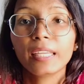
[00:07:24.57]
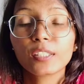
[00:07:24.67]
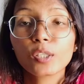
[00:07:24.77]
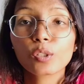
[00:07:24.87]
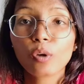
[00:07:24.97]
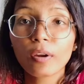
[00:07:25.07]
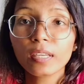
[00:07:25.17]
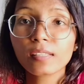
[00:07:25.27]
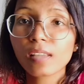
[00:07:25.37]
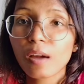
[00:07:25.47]
His
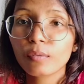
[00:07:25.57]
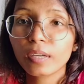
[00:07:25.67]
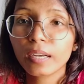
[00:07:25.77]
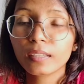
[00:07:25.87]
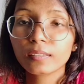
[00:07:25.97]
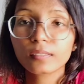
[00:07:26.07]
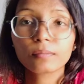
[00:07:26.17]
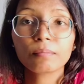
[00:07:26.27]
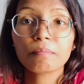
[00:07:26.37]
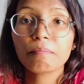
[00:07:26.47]
sorry sounded
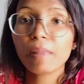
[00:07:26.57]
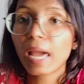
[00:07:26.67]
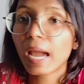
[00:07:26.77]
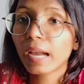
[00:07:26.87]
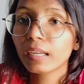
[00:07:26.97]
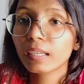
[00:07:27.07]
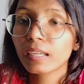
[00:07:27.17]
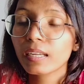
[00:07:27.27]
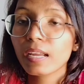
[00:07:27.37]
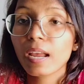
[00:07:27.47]
blank
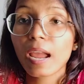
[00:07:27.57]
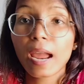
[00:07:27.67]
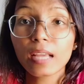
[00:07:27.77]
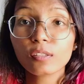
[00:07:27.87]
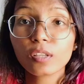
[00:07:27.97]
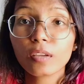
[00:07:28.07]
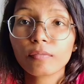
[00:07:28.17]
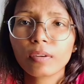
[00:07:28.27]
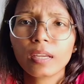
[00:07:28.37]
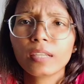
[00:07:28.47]
as if
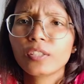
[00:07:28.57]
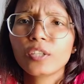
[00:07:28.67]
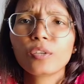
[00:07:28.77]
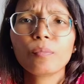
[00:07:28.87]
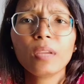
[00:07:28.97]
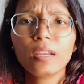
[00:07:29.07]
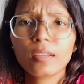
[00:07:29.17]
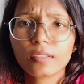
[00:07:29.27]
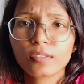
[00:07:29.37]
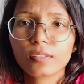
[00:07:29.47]
he didn't mean
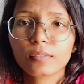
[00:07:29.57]
it.